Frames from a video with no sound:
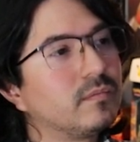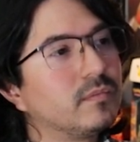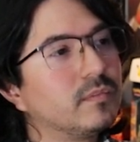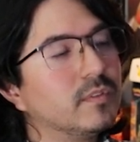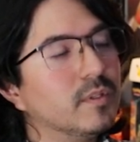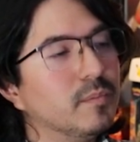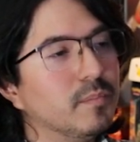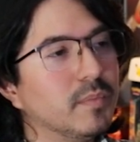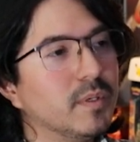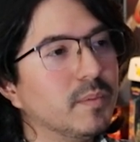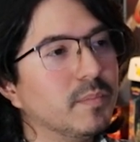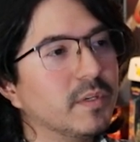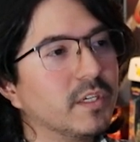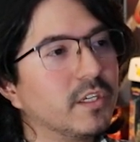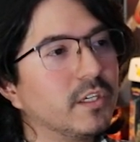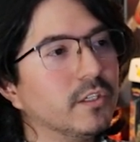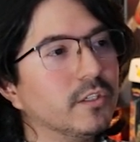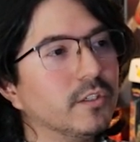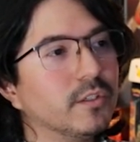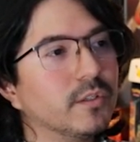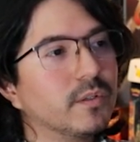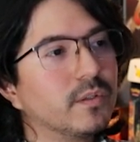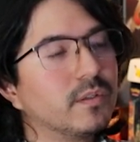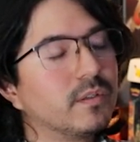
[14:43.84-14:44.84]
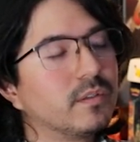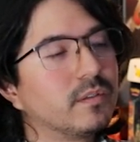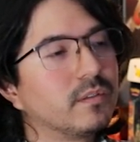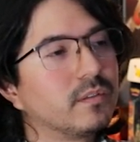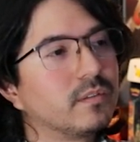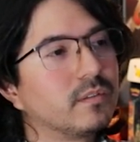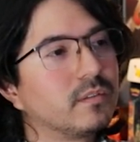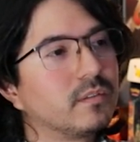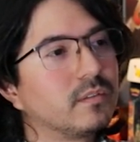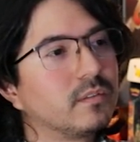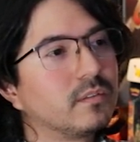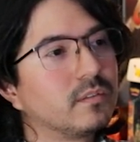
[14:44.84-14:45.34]
the Mimikyu,
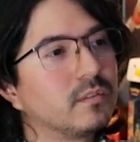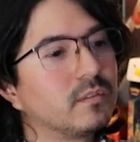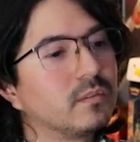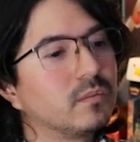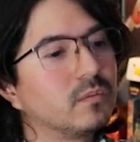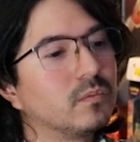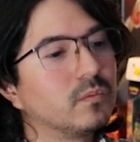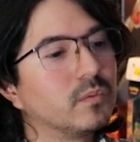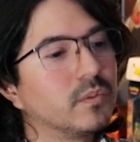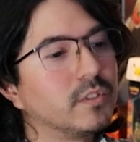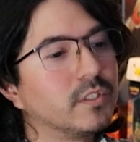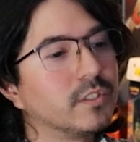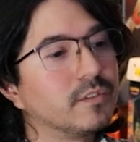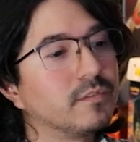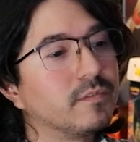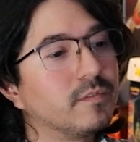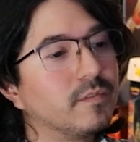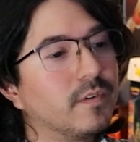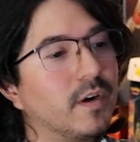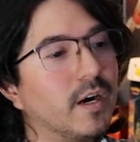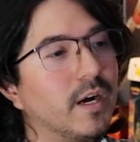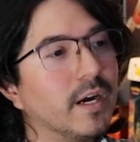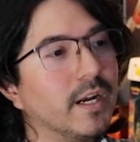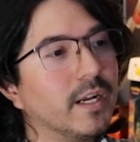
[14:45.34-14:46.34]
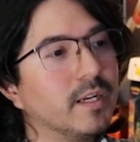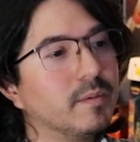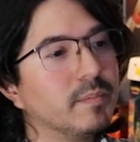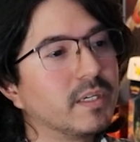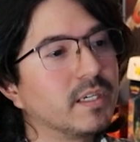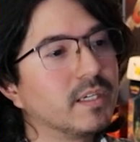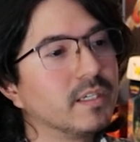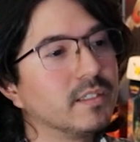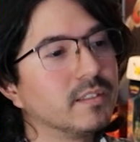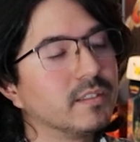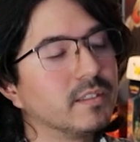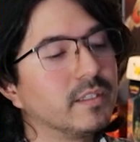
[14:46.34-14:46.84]
which is fine,
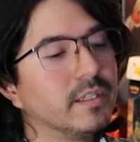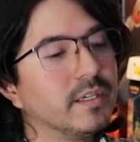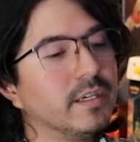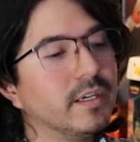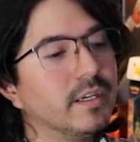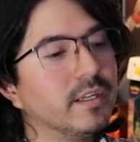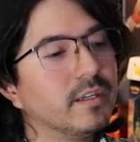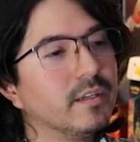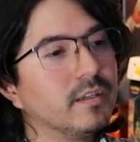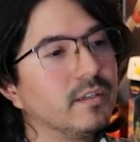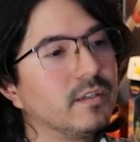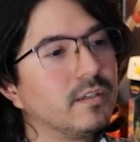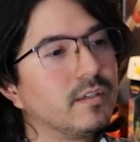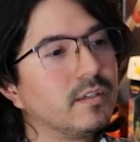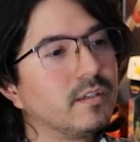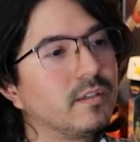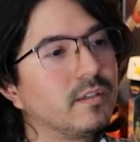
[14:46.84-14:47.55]
because then